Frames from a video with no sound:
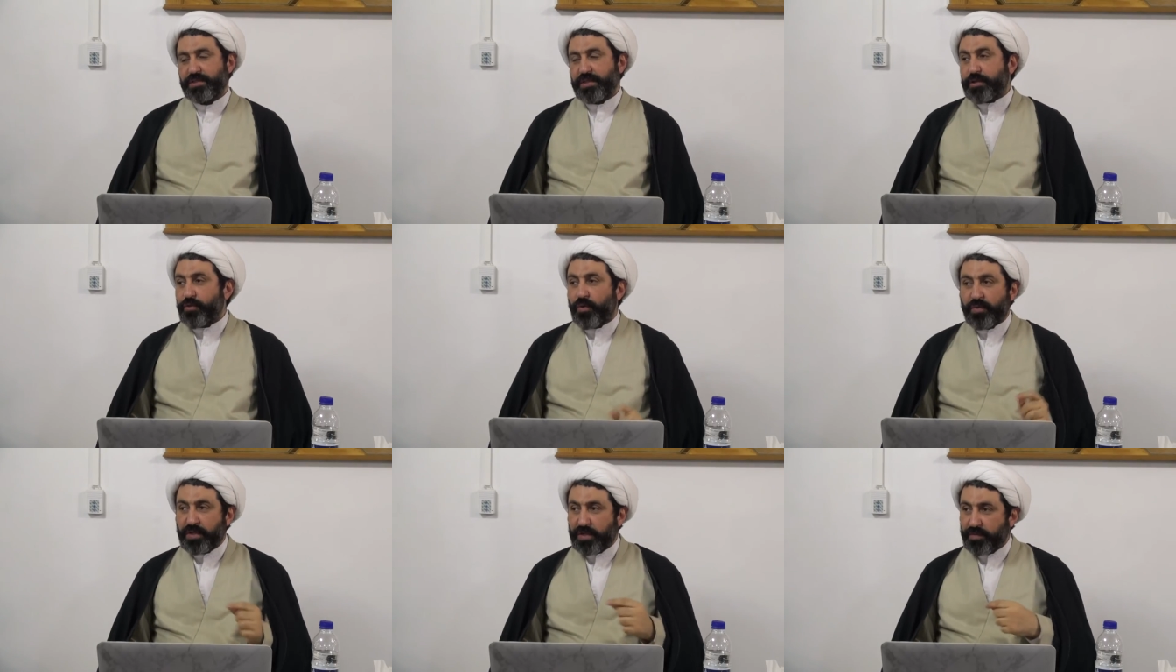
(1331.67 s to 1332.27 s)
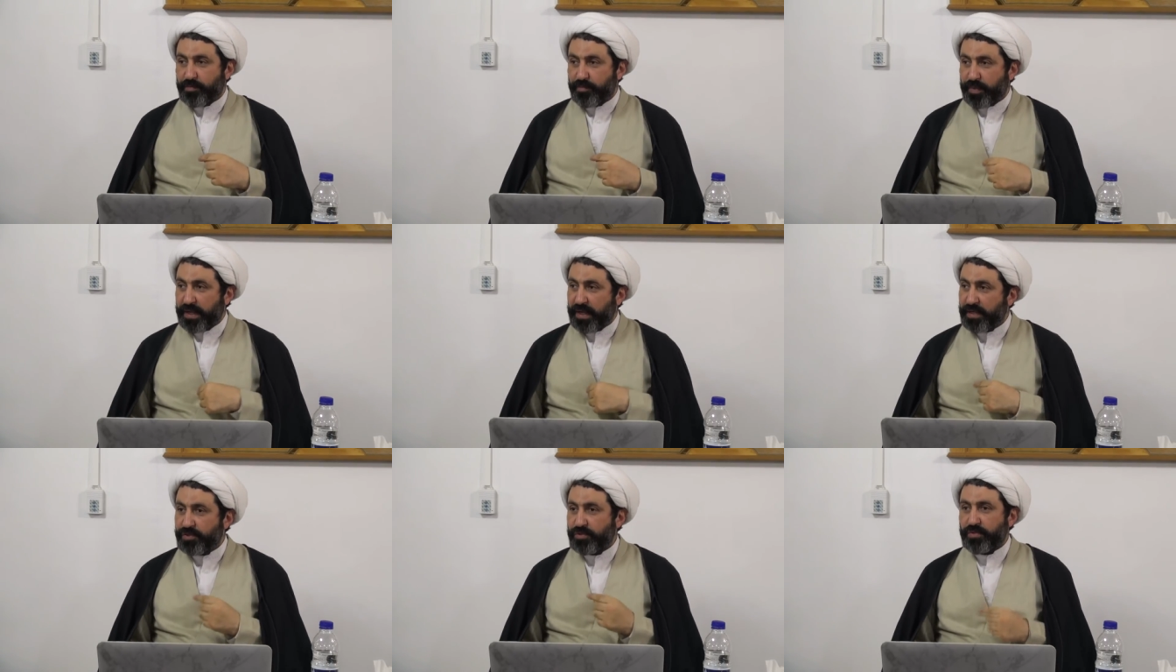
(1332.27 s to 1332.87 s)
not only
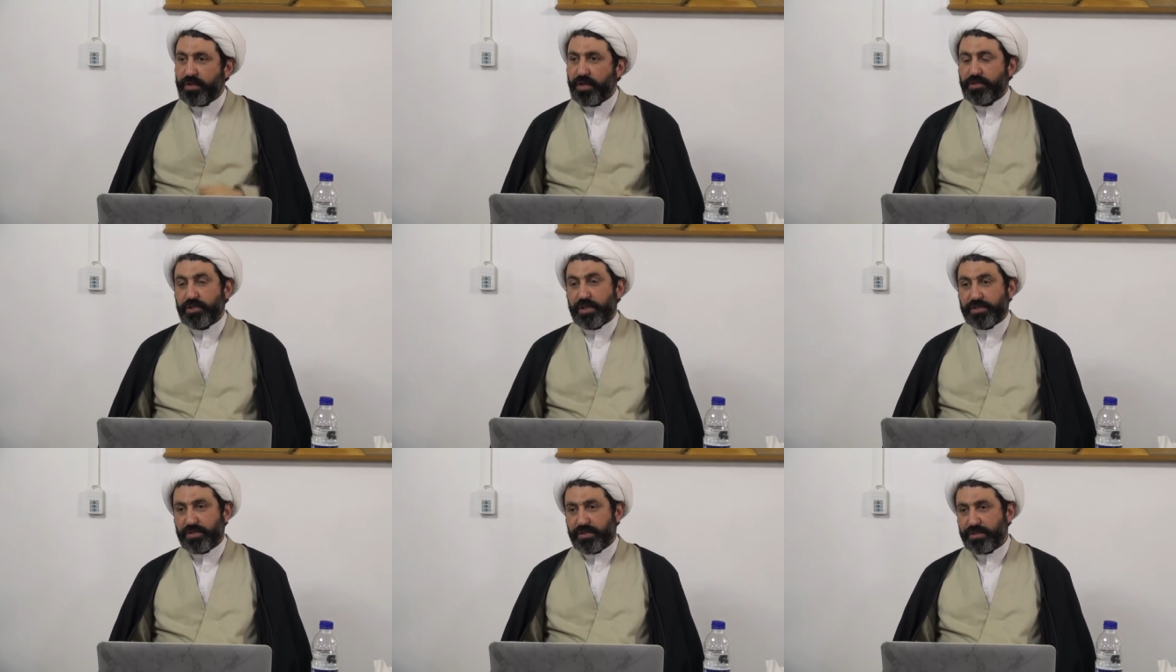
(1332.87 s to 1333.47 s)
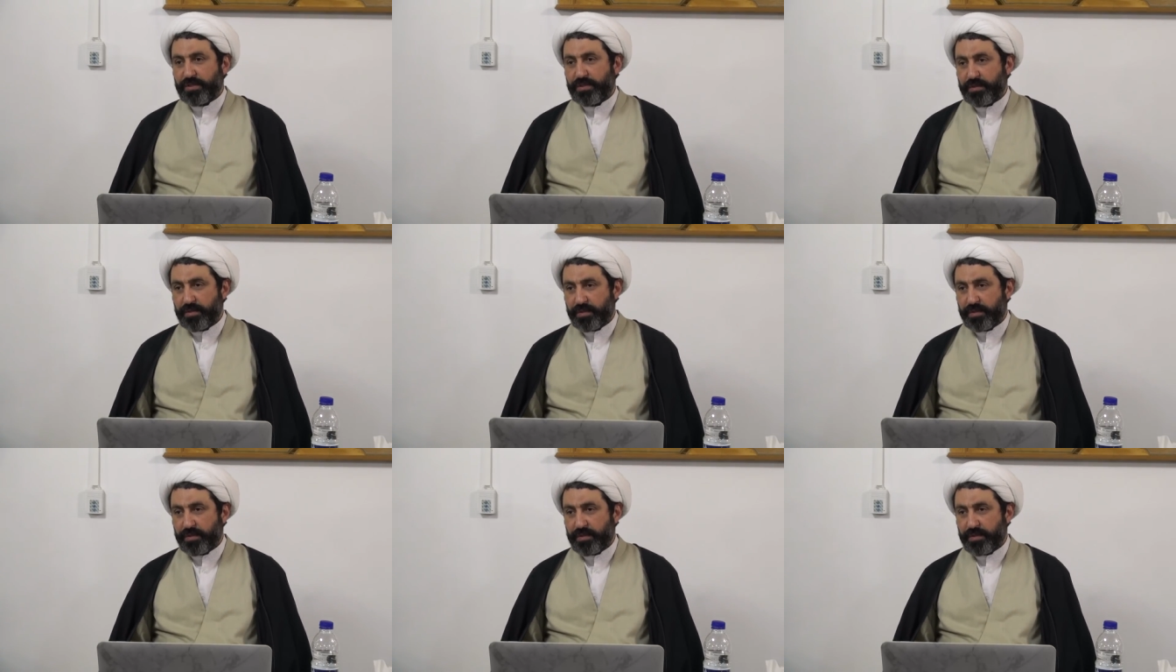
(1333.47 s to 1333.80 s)
personal justice.